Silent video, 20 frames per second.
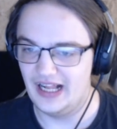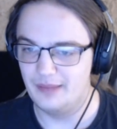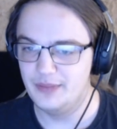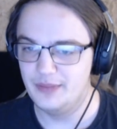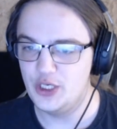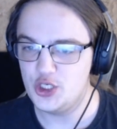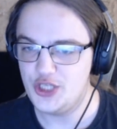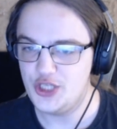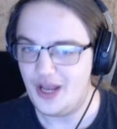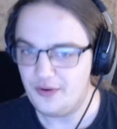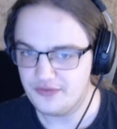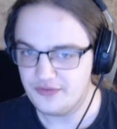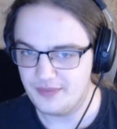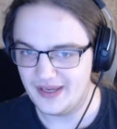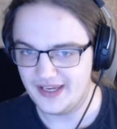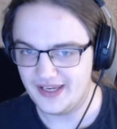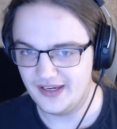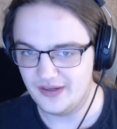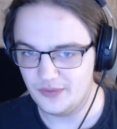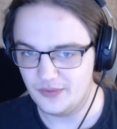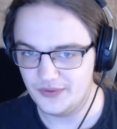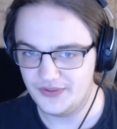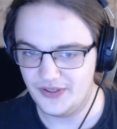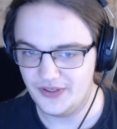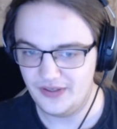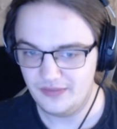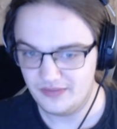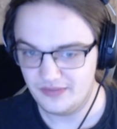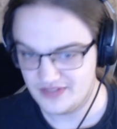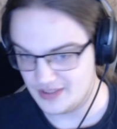Meteor Shower is making a
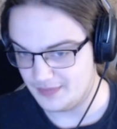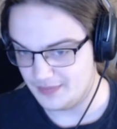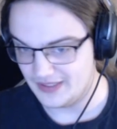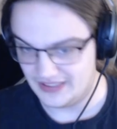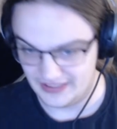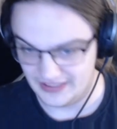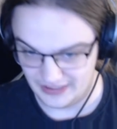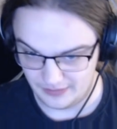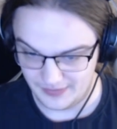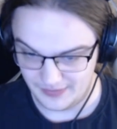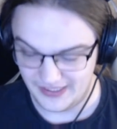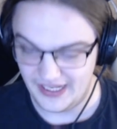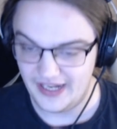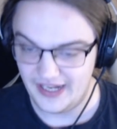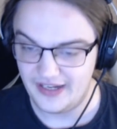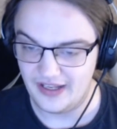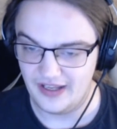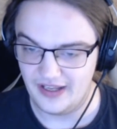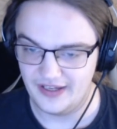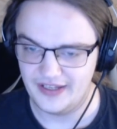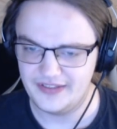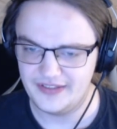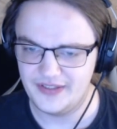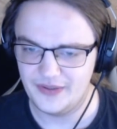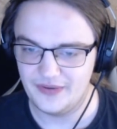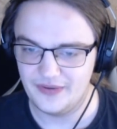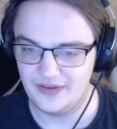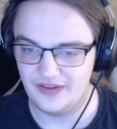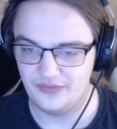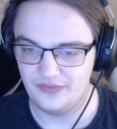return, skipping a little bit ahead
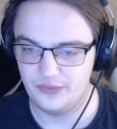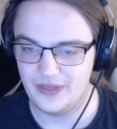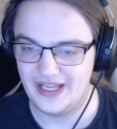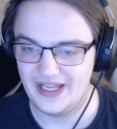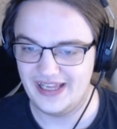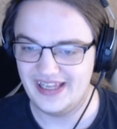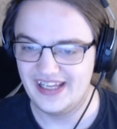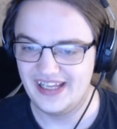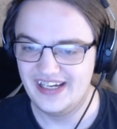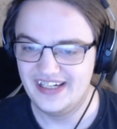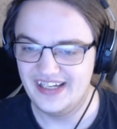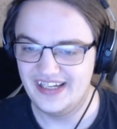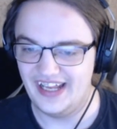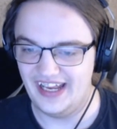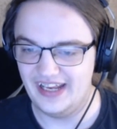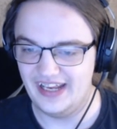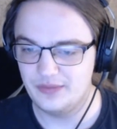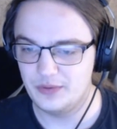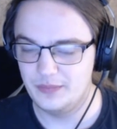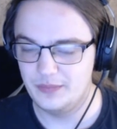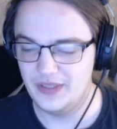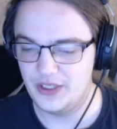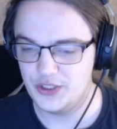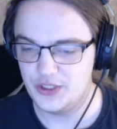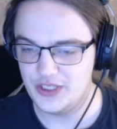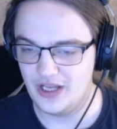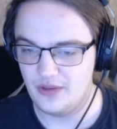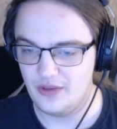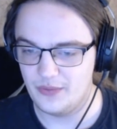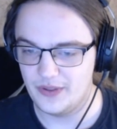here as well. And with Meteor
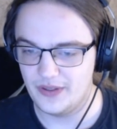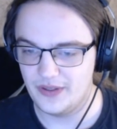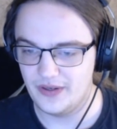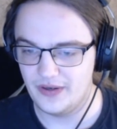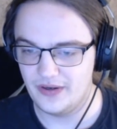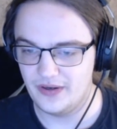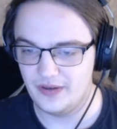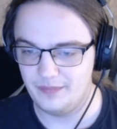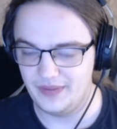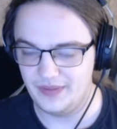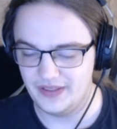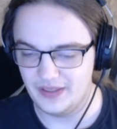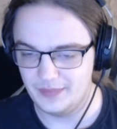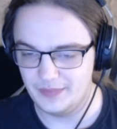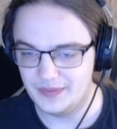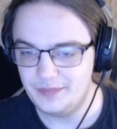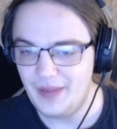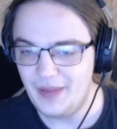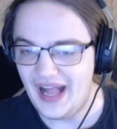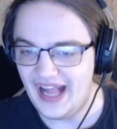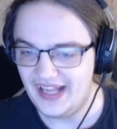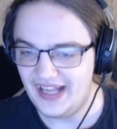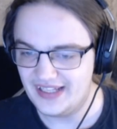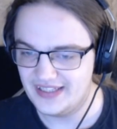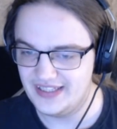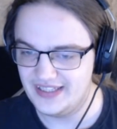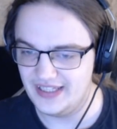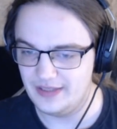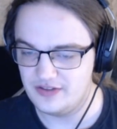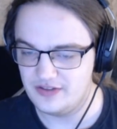Shower be coming
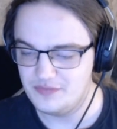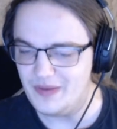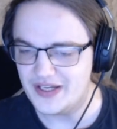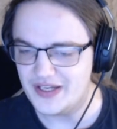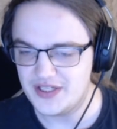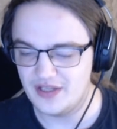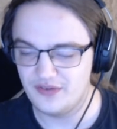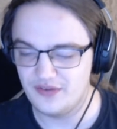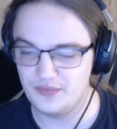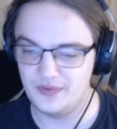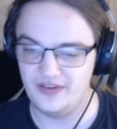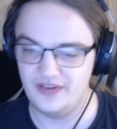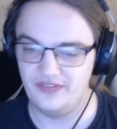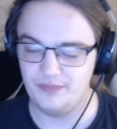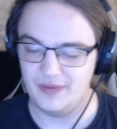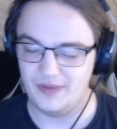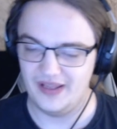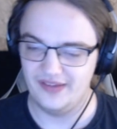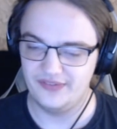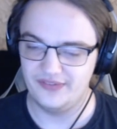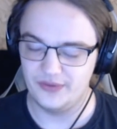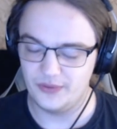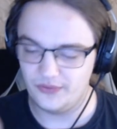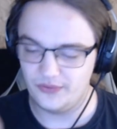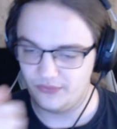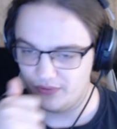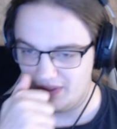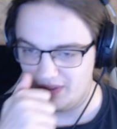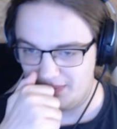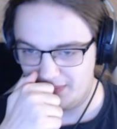back, the specialists for these spells are
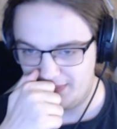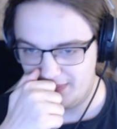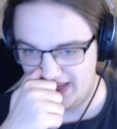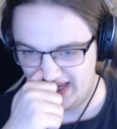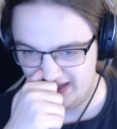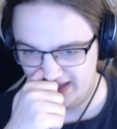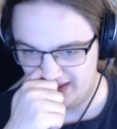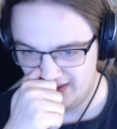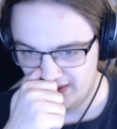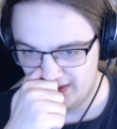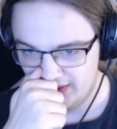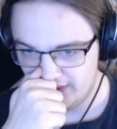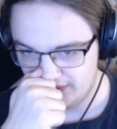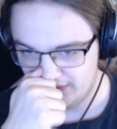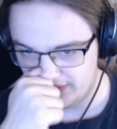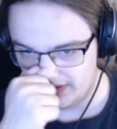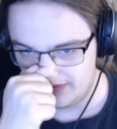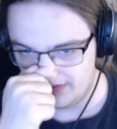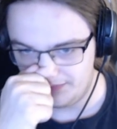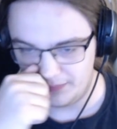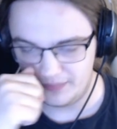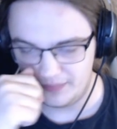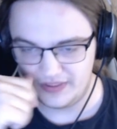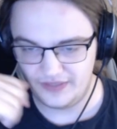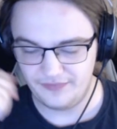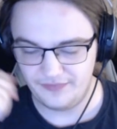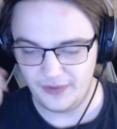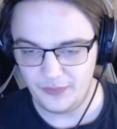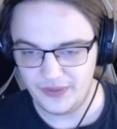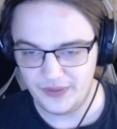also coming back. So from
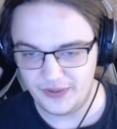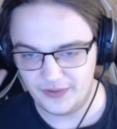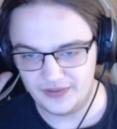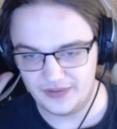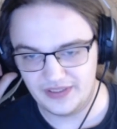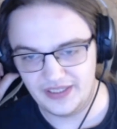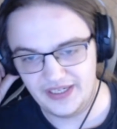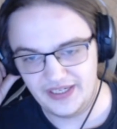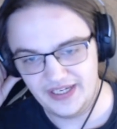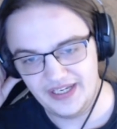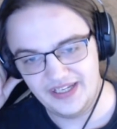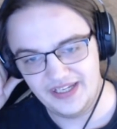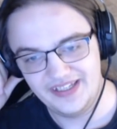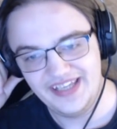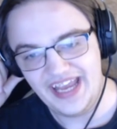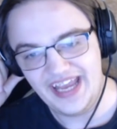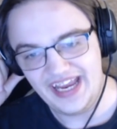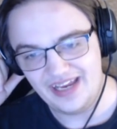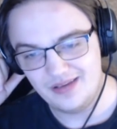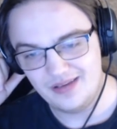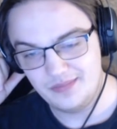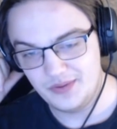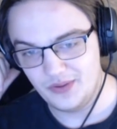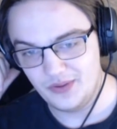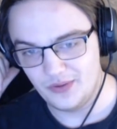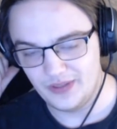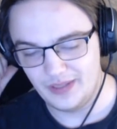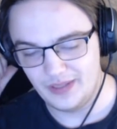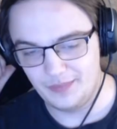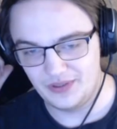the very early game,
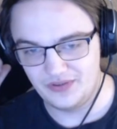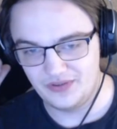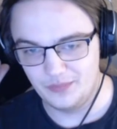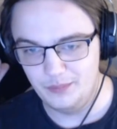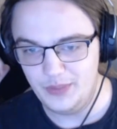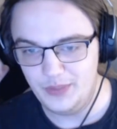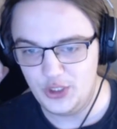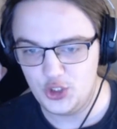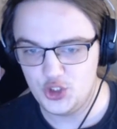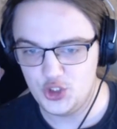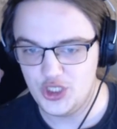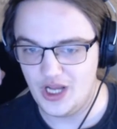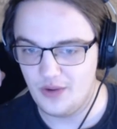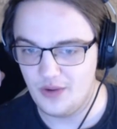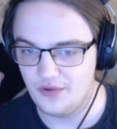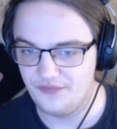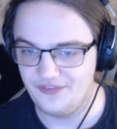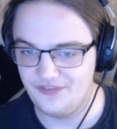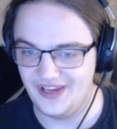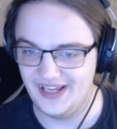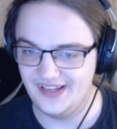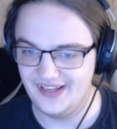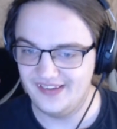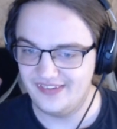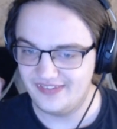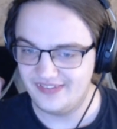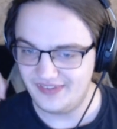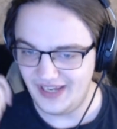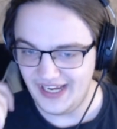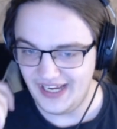you are able to Meteor Shower
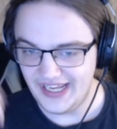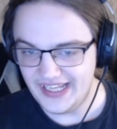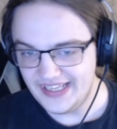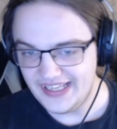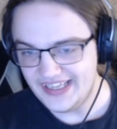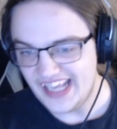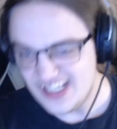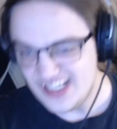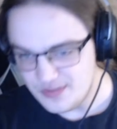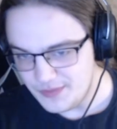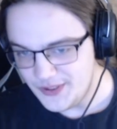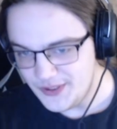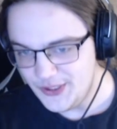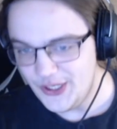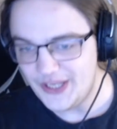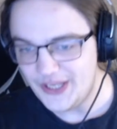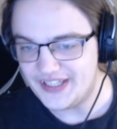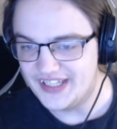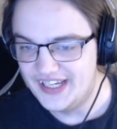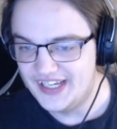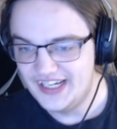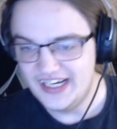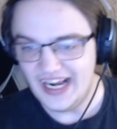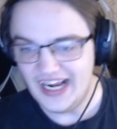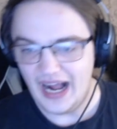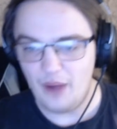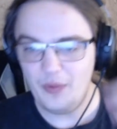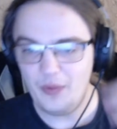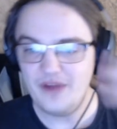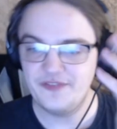things, and that's pretty good.
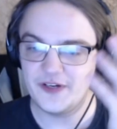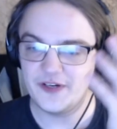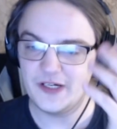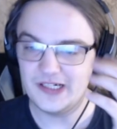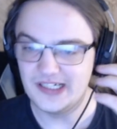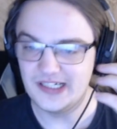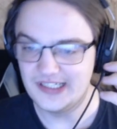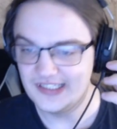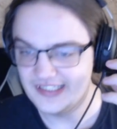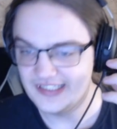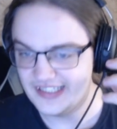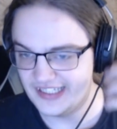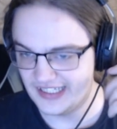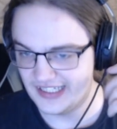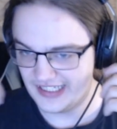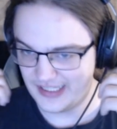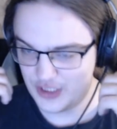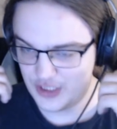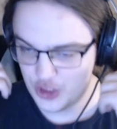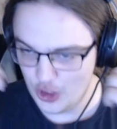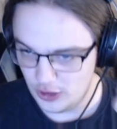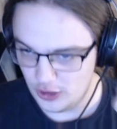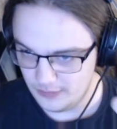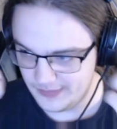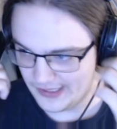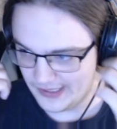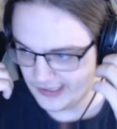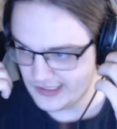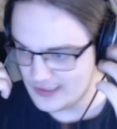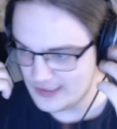However,
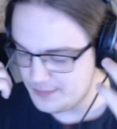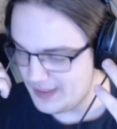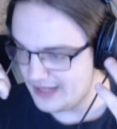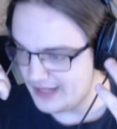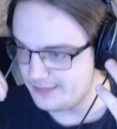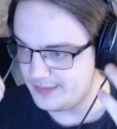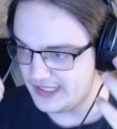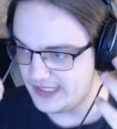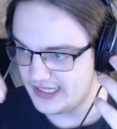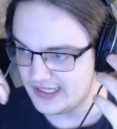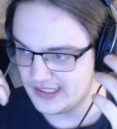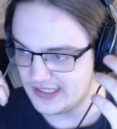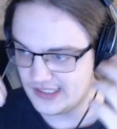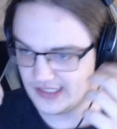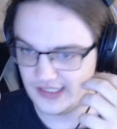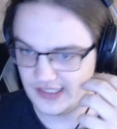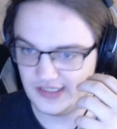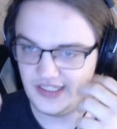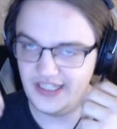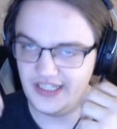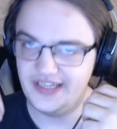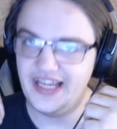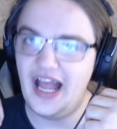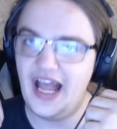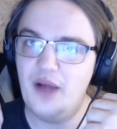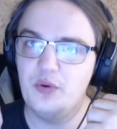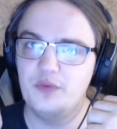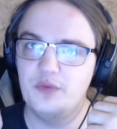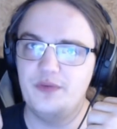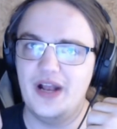Solmir, despite being the
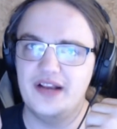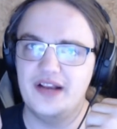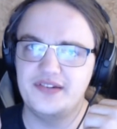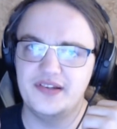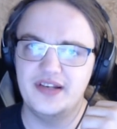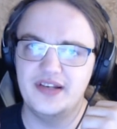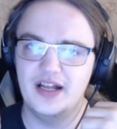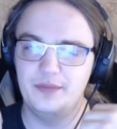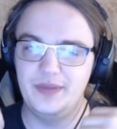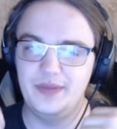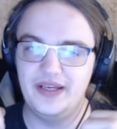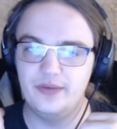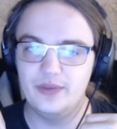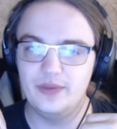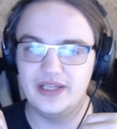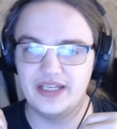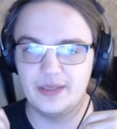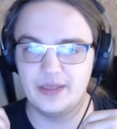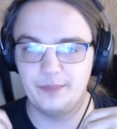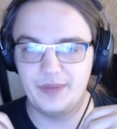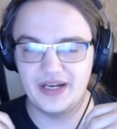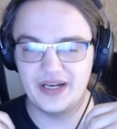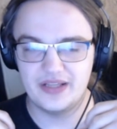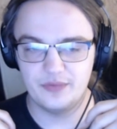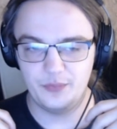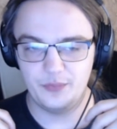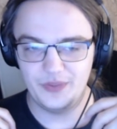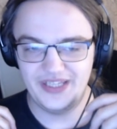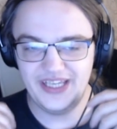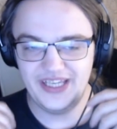tower faction not being really
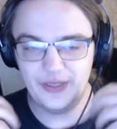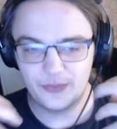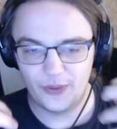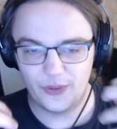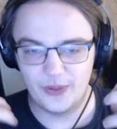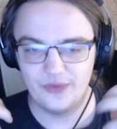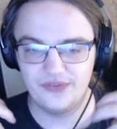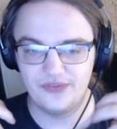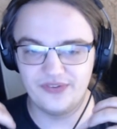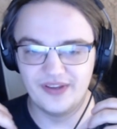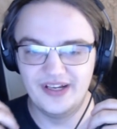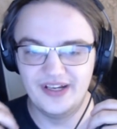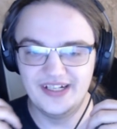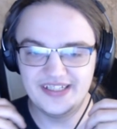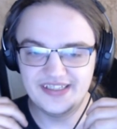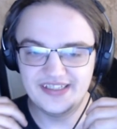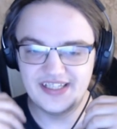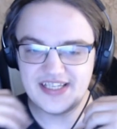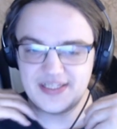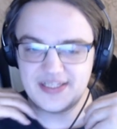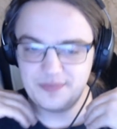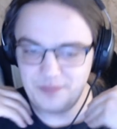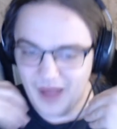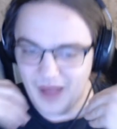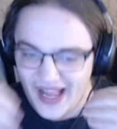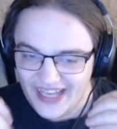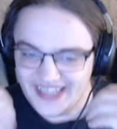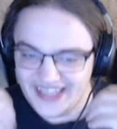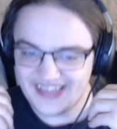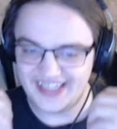competitive with heroes,
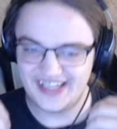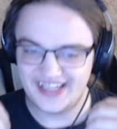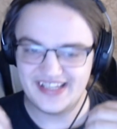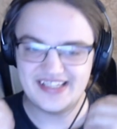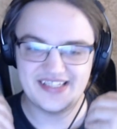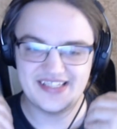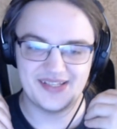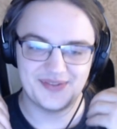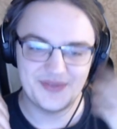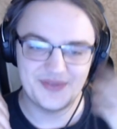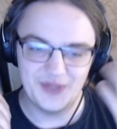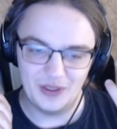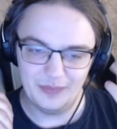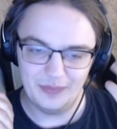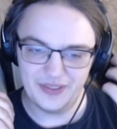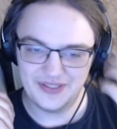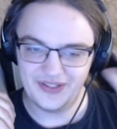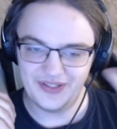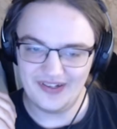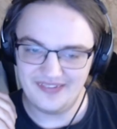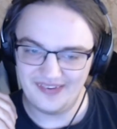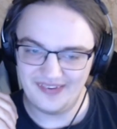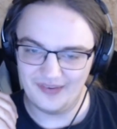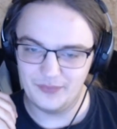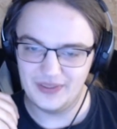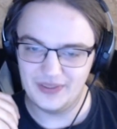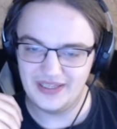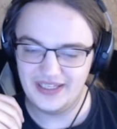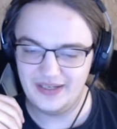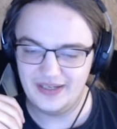despite this, Solmir didn't see
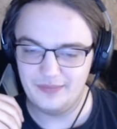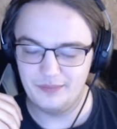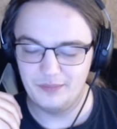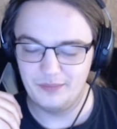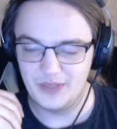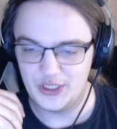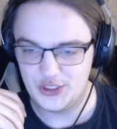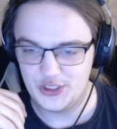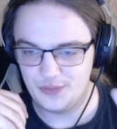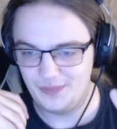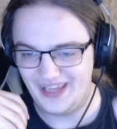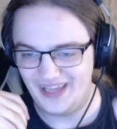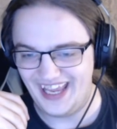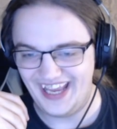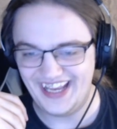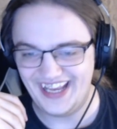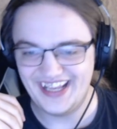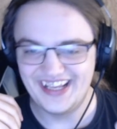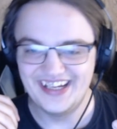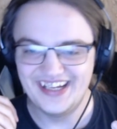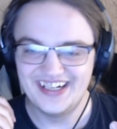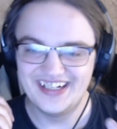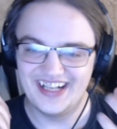really much play.